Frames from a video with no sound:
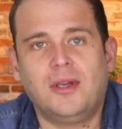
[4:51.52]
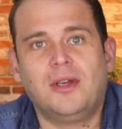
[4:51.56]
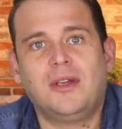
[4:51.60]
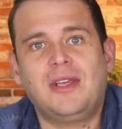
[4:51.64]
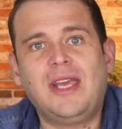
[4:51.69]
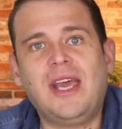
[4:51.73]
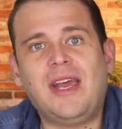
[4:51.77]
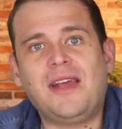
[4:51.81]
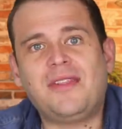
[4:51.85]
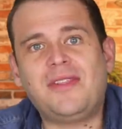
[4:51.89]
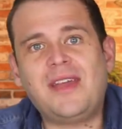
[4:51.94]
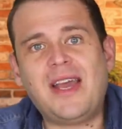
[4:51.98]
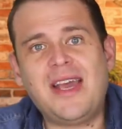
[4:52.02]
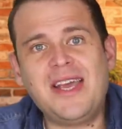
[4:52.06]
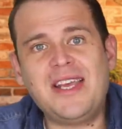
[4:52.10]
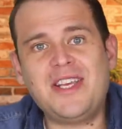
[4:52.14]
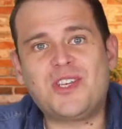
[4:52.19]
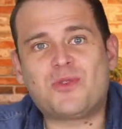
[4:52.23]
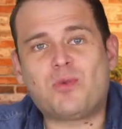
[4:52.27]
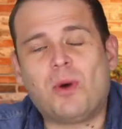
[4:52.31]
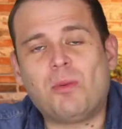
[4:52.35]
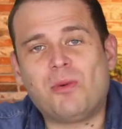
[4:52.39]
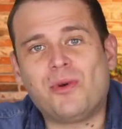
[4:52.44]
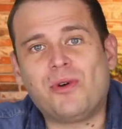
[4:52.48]
Yeah, that
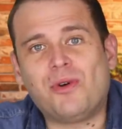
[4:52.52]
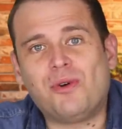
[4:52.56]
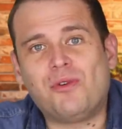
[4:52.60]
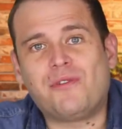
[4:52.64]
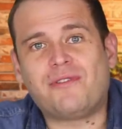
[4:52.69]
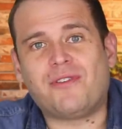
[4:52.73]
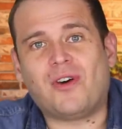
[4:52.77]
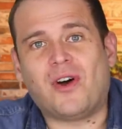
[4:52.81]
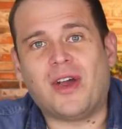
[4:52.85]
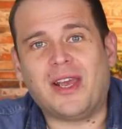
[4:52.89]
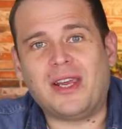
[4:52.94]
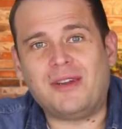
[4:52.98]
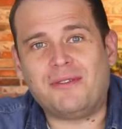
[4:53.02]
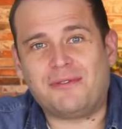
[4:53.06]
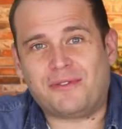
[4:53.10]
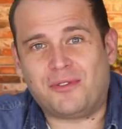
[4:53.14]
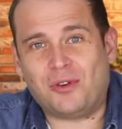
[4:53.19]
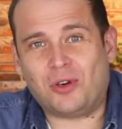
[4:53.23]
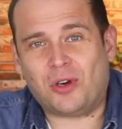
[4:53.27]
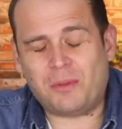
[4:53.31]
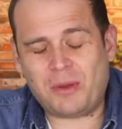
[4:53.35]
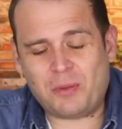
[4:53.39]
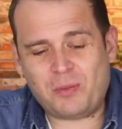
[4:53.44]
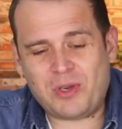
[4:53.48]
is what we're all fighting
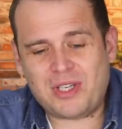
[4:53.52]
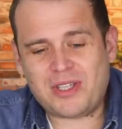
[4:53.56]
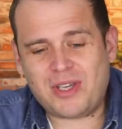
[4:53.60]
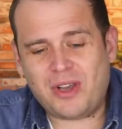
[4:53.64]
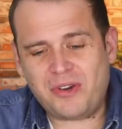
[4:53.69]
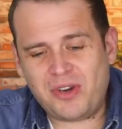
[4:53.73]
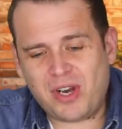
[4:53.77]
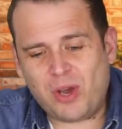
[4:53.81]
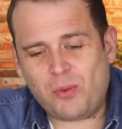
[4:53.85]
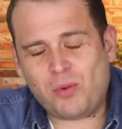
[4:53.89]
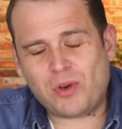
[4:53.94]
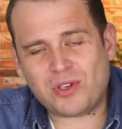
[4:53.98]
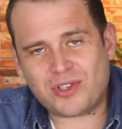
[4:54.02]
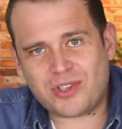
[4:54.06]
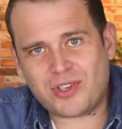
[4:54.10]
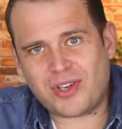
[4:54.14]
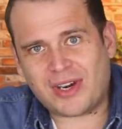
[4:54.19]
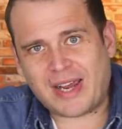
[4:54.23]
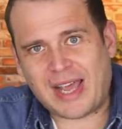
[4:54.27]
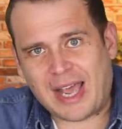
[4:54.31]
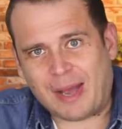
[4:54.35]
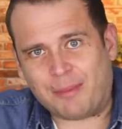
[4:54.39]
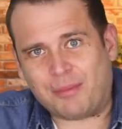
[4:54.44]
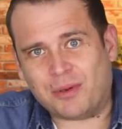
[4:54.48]
for. I mean, we don't know what's
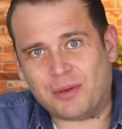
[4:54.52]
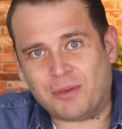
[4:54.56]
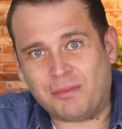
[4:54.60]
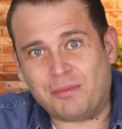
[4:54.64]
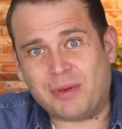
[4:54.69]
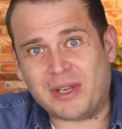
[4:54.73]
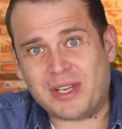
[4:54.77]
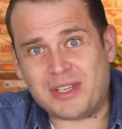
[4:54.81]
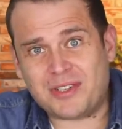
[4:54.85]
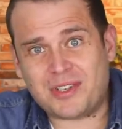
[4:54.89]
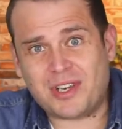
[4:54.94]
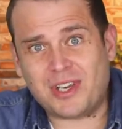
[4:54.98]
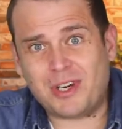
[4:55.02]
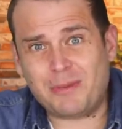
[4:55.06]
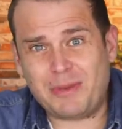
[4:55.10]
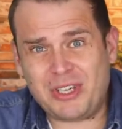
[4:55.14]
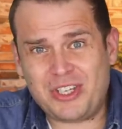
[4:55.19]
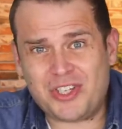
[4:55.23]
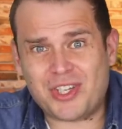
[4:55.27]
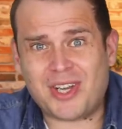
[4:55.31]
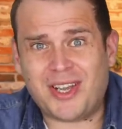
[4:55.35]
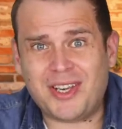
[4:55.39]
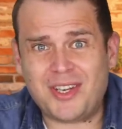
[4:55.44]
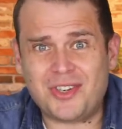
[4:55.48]
going to happen, but there's going to be
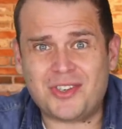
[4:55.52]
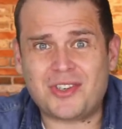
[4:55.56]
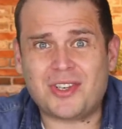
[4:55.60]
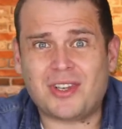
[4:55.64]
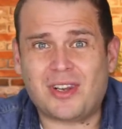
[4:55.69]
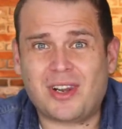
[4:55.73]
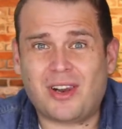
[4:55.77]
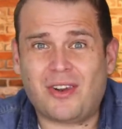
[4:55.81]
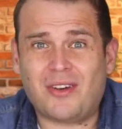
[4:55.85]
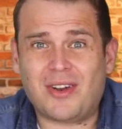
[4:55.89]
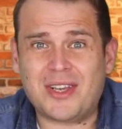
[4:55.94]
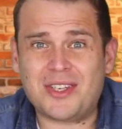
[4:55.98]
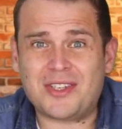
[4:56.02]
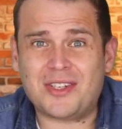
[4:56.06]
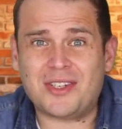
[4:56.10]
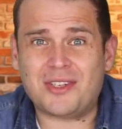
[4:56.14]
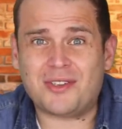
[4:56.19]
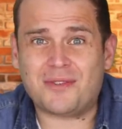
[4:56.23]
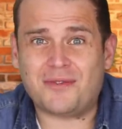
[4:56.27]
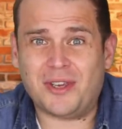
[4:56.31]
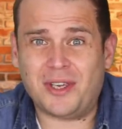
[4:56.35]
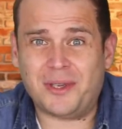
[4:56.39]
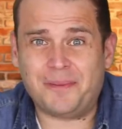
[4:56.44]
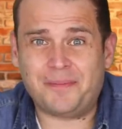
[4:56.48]
change to the
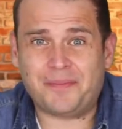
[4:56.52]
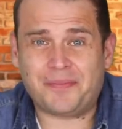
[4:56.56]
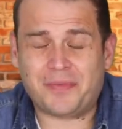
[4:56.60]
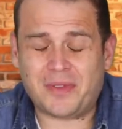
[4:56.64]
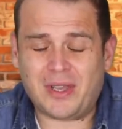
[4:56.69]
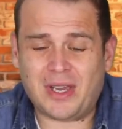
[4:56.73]
licence fee.